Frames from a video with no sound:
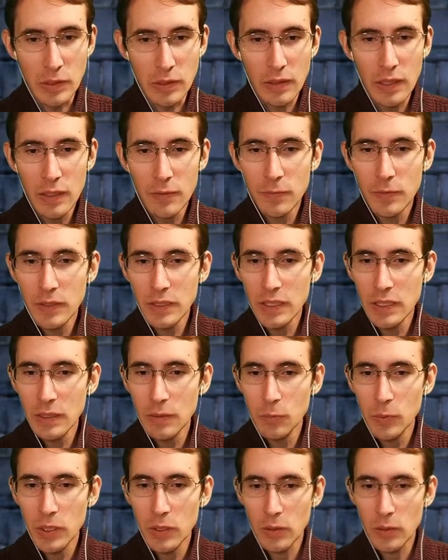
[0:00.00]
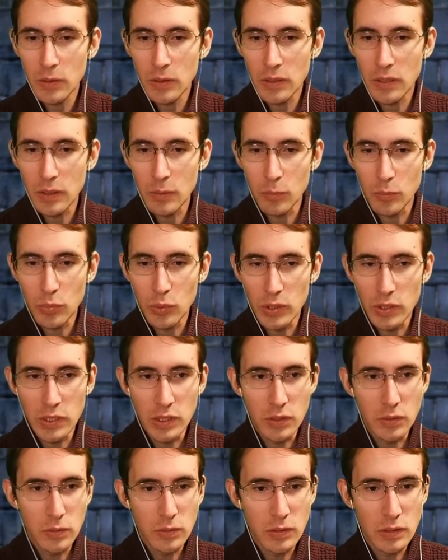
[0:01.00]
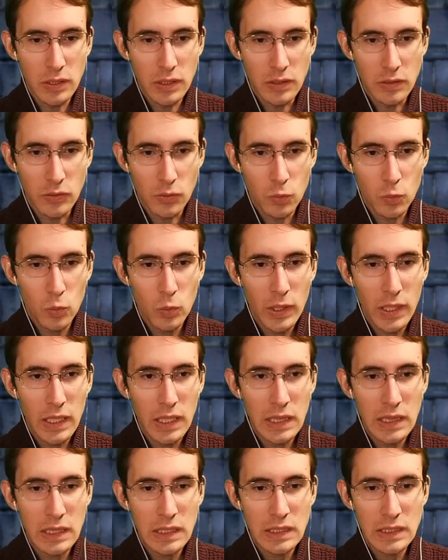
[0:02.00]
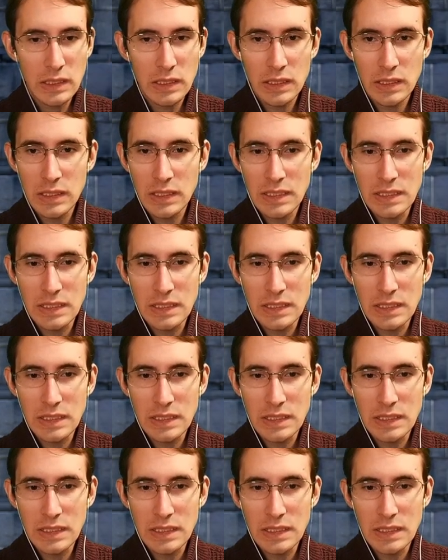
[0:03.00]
But thankfully, we hurt them pretty good as well.